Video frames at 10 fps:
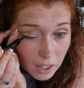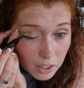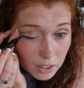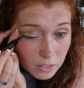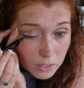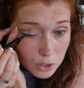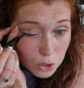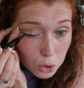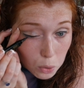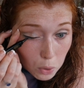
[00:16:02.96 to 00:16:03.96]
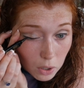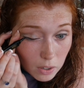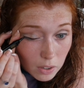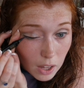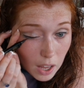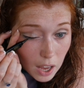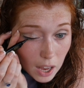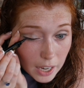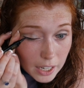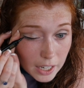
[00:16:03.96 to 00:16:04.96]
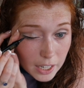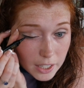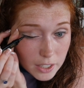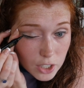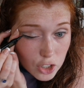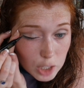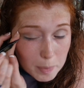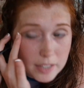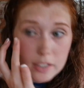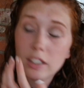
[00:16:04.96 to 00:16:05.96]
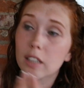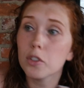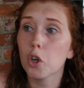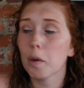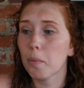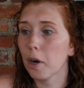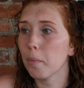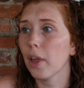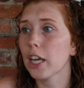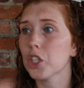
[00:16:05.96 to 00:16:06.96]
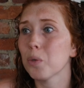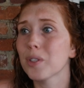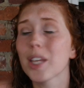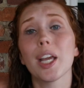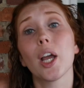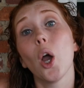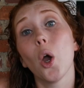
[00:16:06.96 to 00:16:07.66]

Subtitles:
of tulle, and she basically told me point blank, she was like,